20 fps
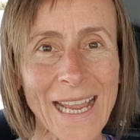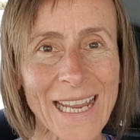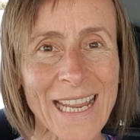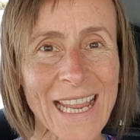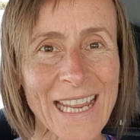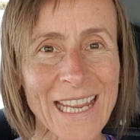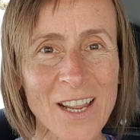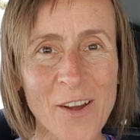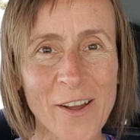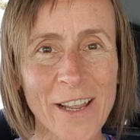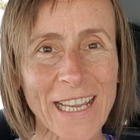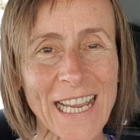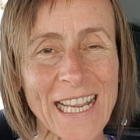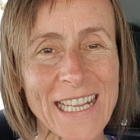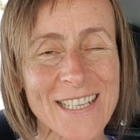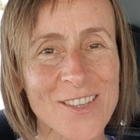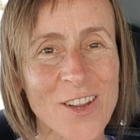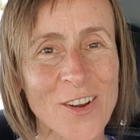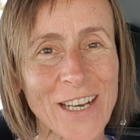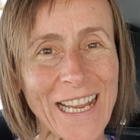Hey, how you going?
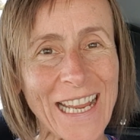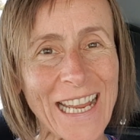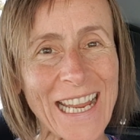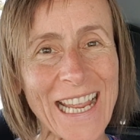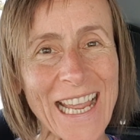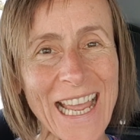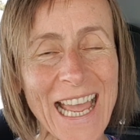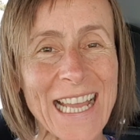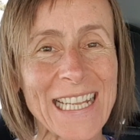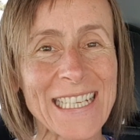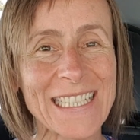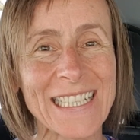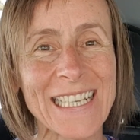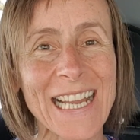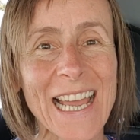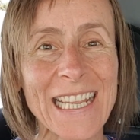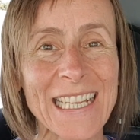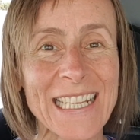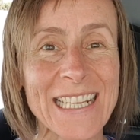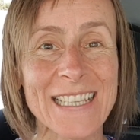It's Donna here, and
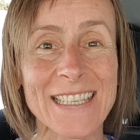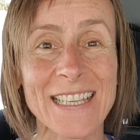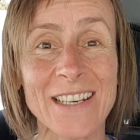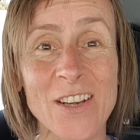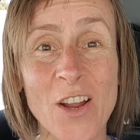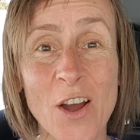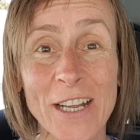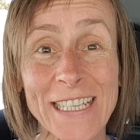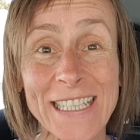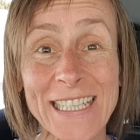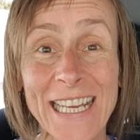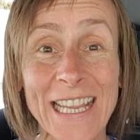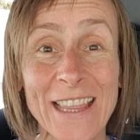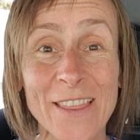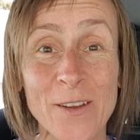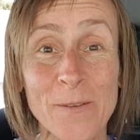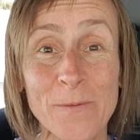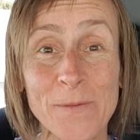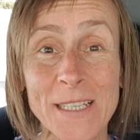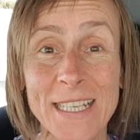today is the
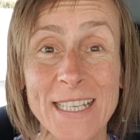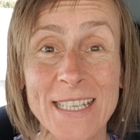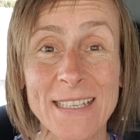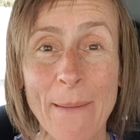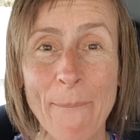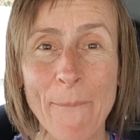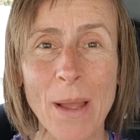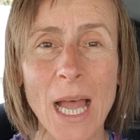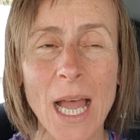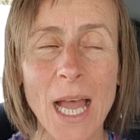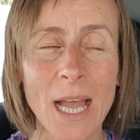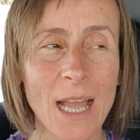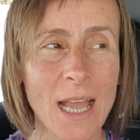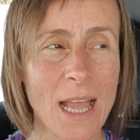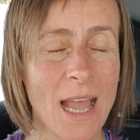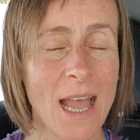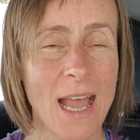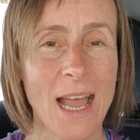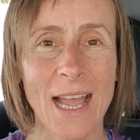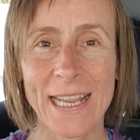19th of December.
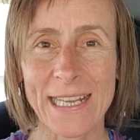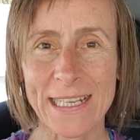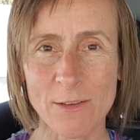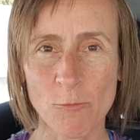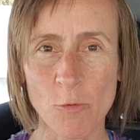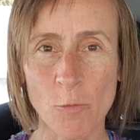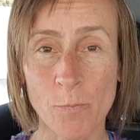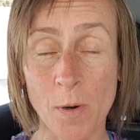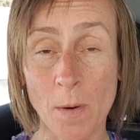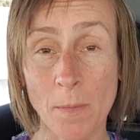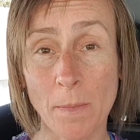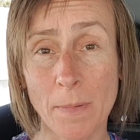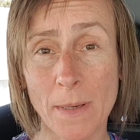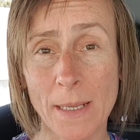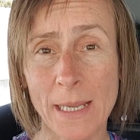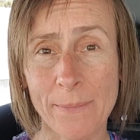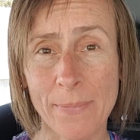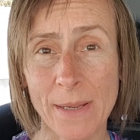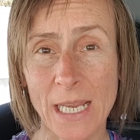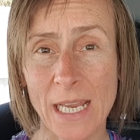It will
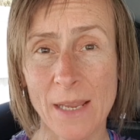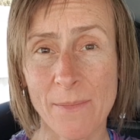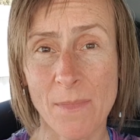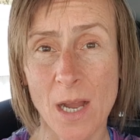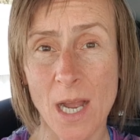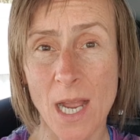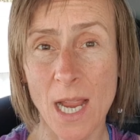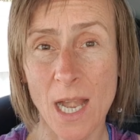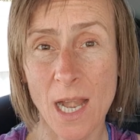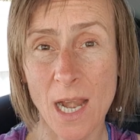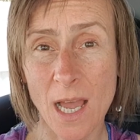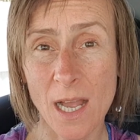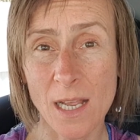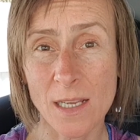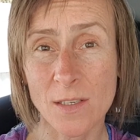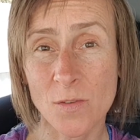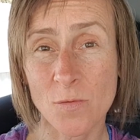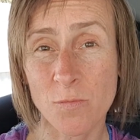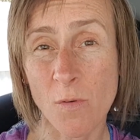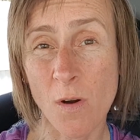probably be my
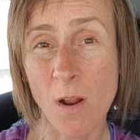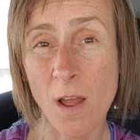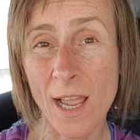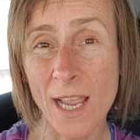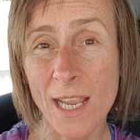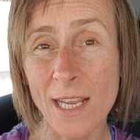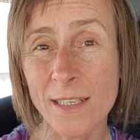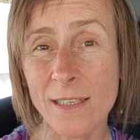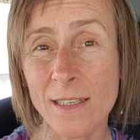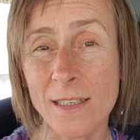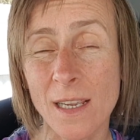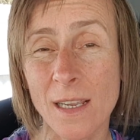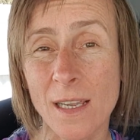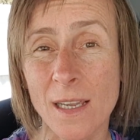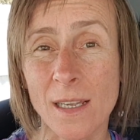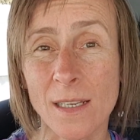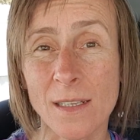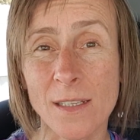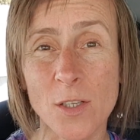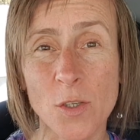last ride
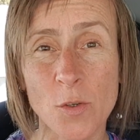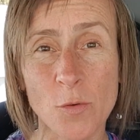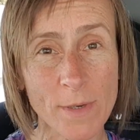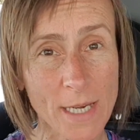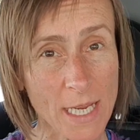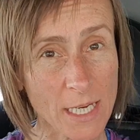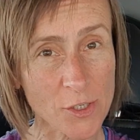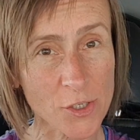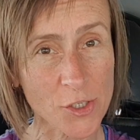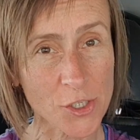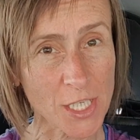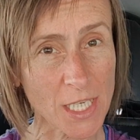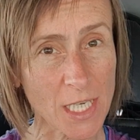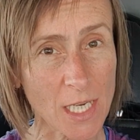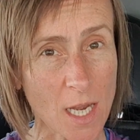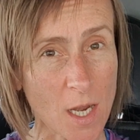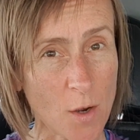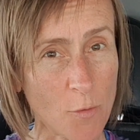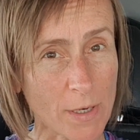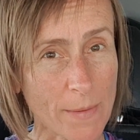until next
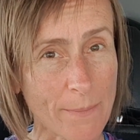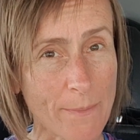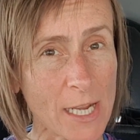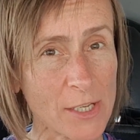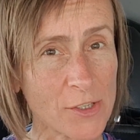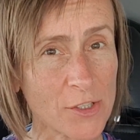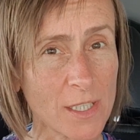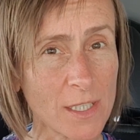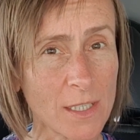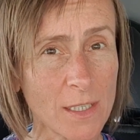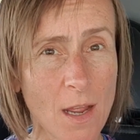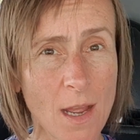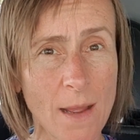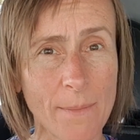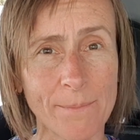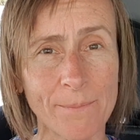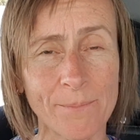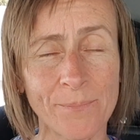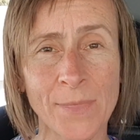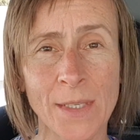year, I would imagine.
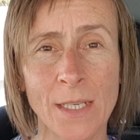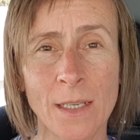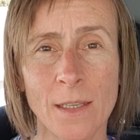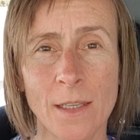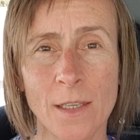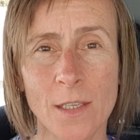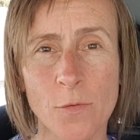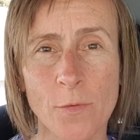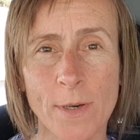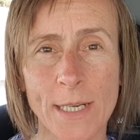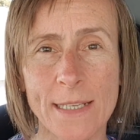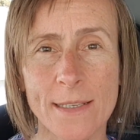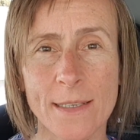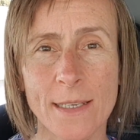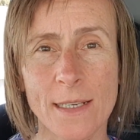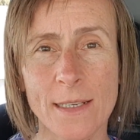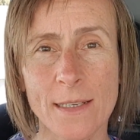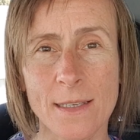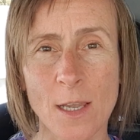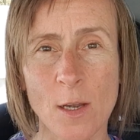The
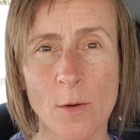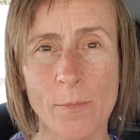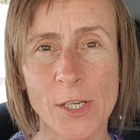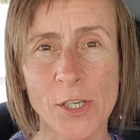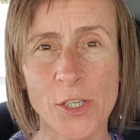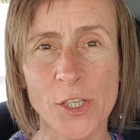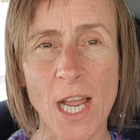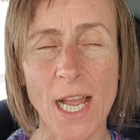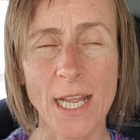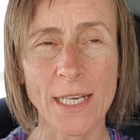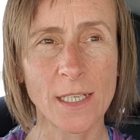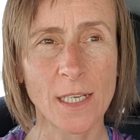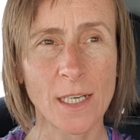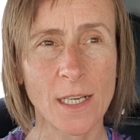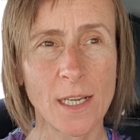26th they'll be shut.